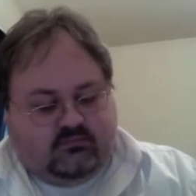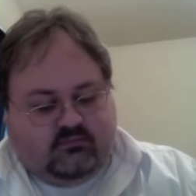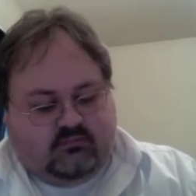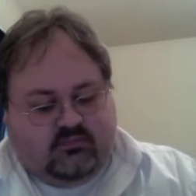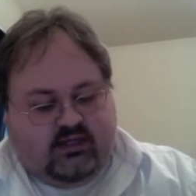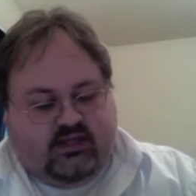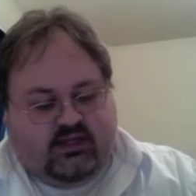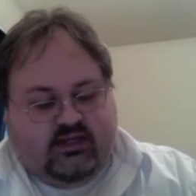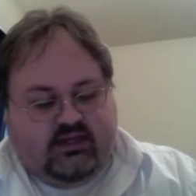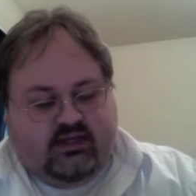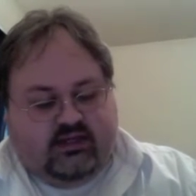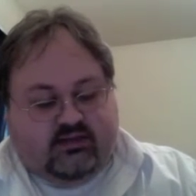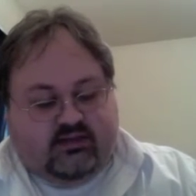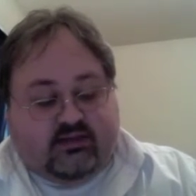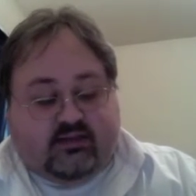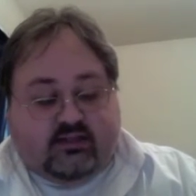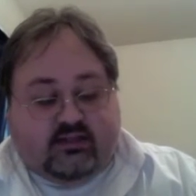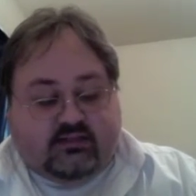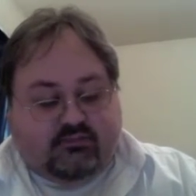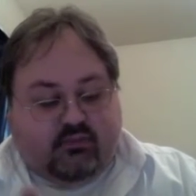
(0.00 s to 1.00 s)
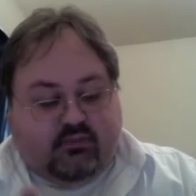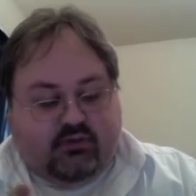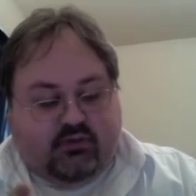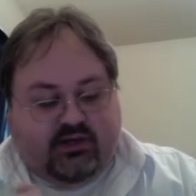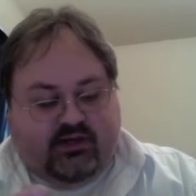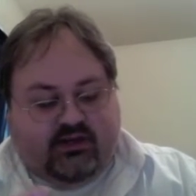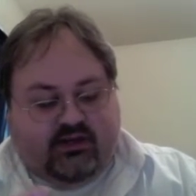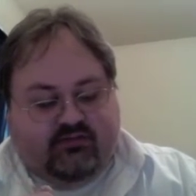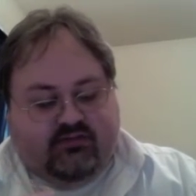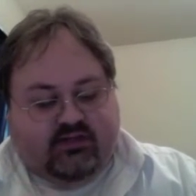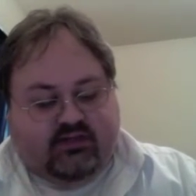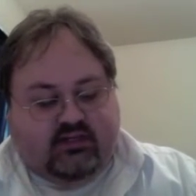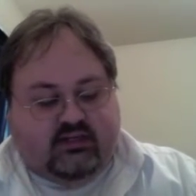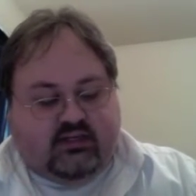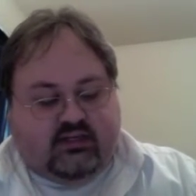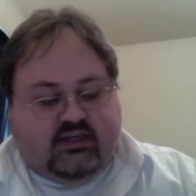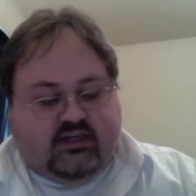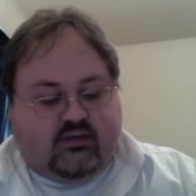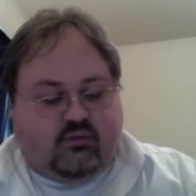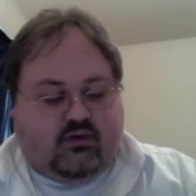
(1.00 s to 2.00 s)
And at this point, if you didn't
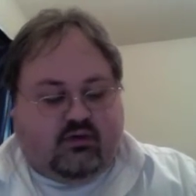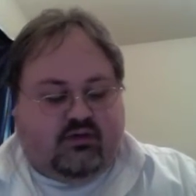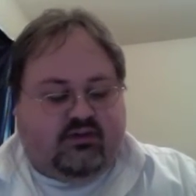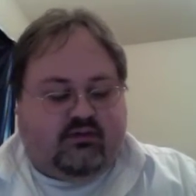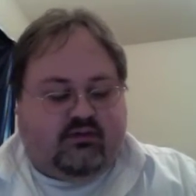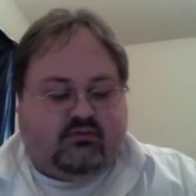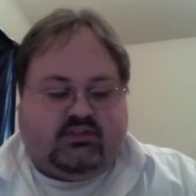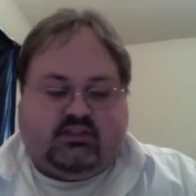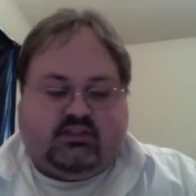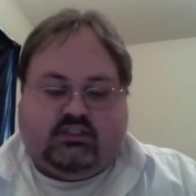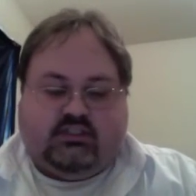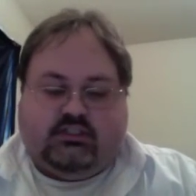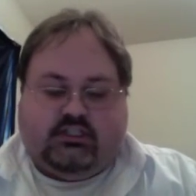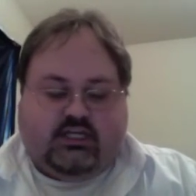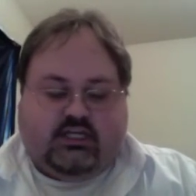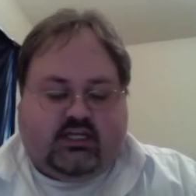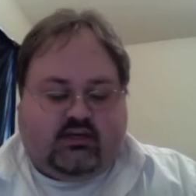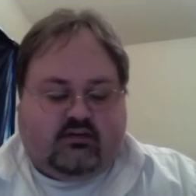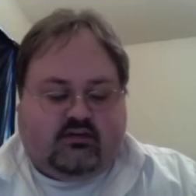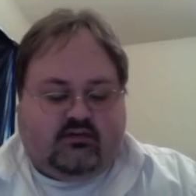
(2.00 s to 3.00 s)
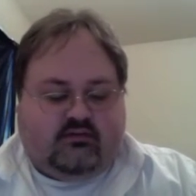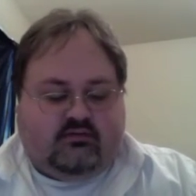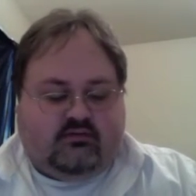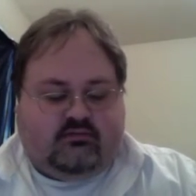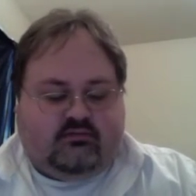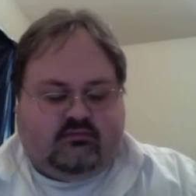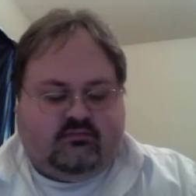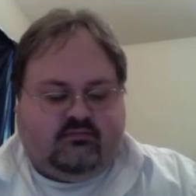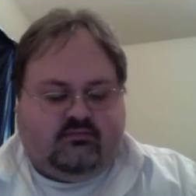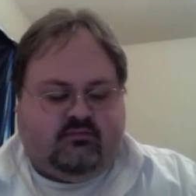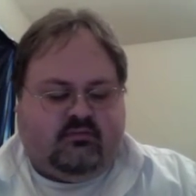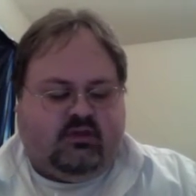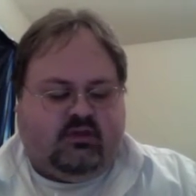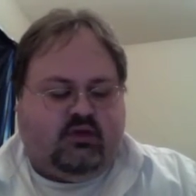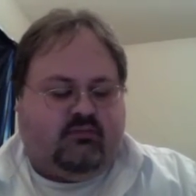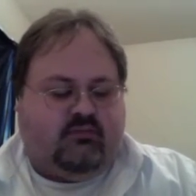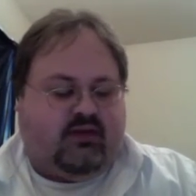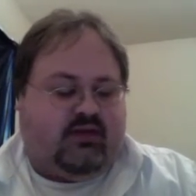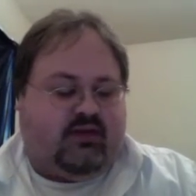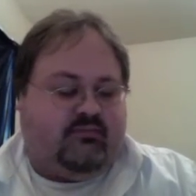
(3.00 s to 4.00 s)
get one that was legit, you
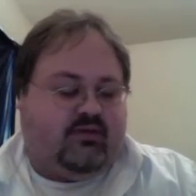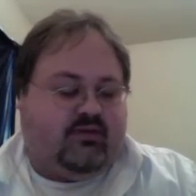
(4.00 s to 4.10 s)
might be